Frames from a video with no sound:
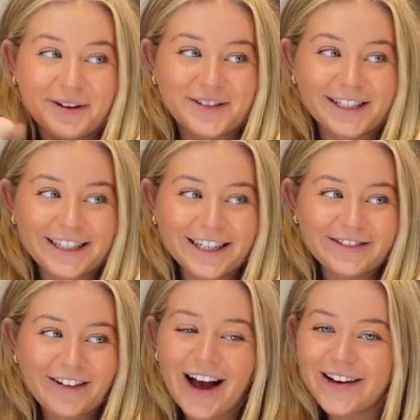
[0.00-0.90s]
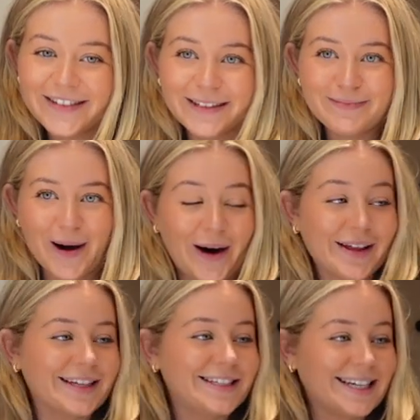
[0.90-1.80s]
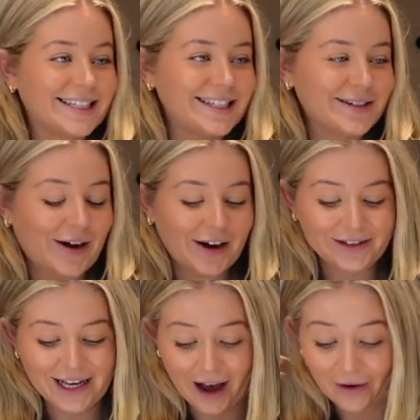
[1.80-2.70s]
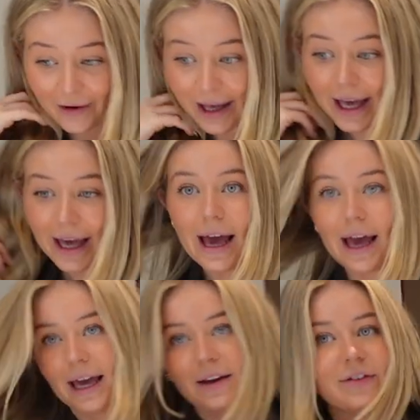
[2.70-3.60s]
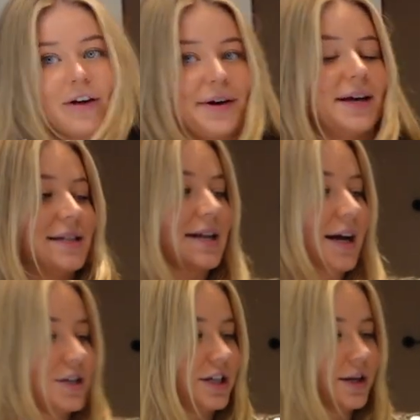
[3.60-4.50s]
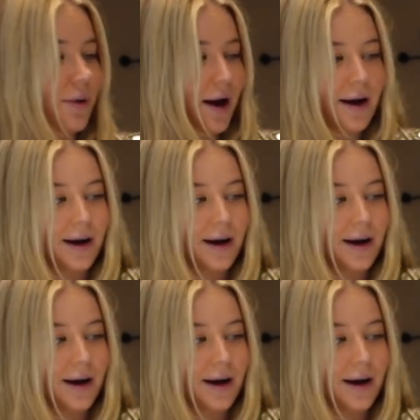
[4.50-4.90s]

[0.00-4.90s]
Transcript: we've just arrived in Bath and checked into our hotel, even though it is actually quite